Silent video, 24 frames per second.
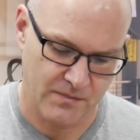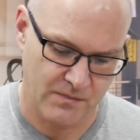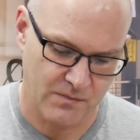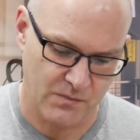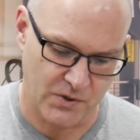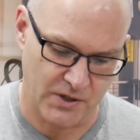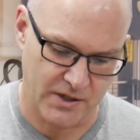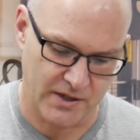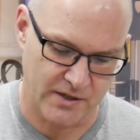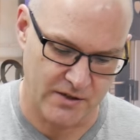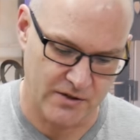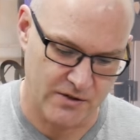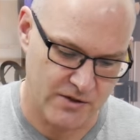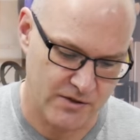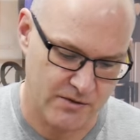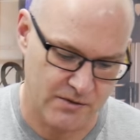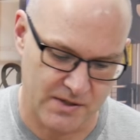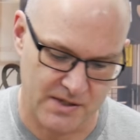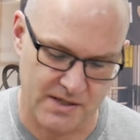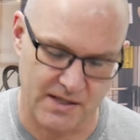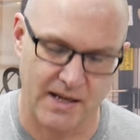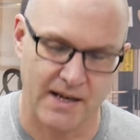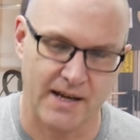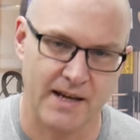What I can do
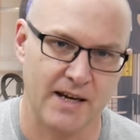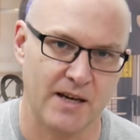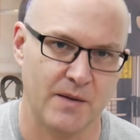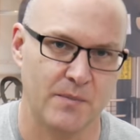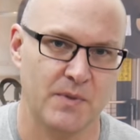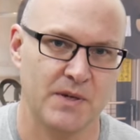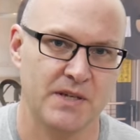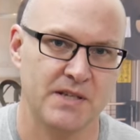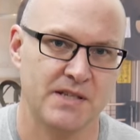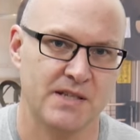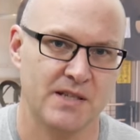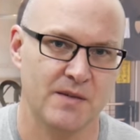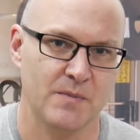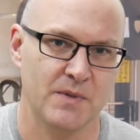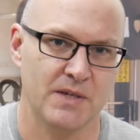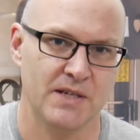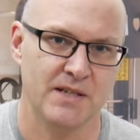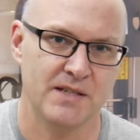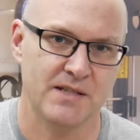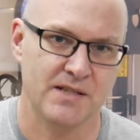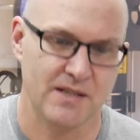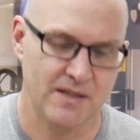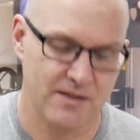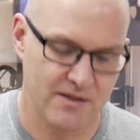is lay out
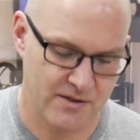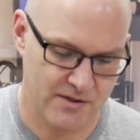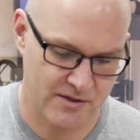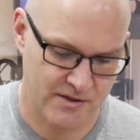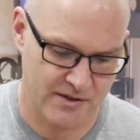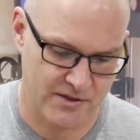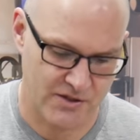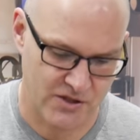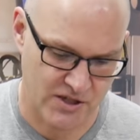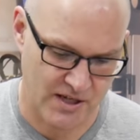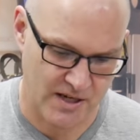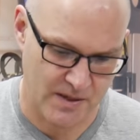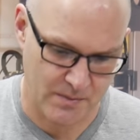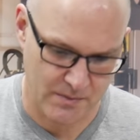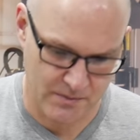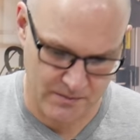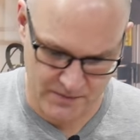PCBs into the shape